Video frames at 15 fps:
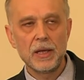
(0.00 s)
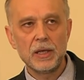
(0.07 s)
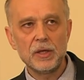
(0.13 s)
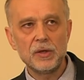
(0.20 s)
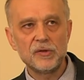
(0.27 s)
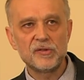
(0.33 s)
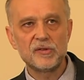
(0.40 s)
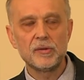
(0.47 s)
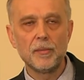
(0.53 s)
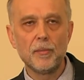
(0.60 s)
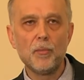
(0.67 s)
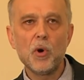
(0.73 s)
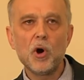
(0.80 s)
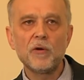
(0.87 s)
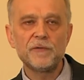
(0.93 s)
is
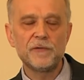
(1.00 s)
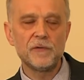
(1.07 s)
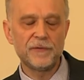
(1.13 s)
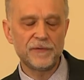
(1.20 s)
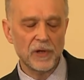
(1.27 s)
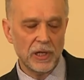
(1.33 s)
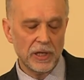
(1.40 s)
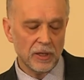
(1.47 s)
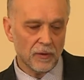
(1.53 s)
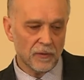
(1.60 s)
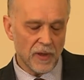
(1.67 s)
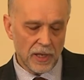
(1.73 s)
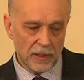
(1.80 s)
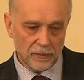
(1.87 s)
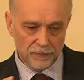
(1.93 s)
more fulfilling
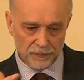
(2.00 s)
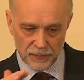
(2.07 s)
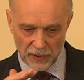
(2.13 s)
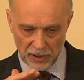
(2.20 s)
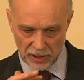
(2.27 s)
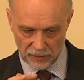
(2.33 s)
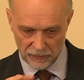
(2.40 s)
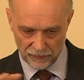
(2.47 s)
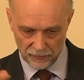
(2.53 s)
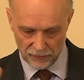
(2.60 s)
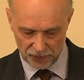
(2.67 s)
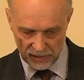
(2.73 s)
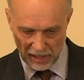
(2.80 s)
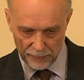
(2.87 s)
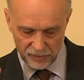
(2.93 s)
than kind of
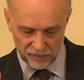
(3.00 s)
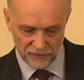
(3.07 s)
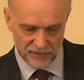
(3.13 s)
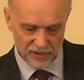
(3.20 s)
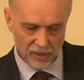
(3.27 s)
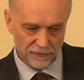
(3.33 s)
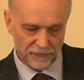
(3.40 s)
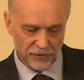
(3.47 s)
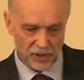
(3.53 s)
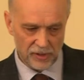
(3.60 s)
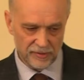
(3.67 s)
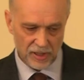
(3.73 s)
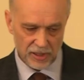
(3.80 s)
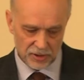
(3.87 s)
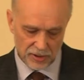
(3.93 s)
types of
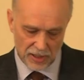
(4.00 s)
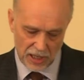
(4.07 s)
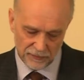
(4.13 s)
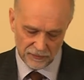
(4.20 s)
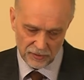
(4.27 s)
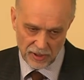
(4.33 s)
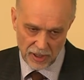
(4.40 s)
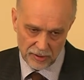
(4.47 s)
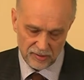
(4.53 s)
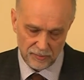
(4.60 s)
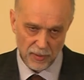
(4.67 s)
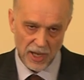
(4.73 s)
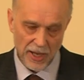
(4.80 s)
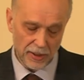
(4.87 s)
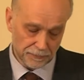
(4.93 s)
self-realization
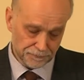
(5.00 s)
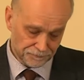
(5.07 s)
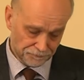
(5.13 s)
advertised by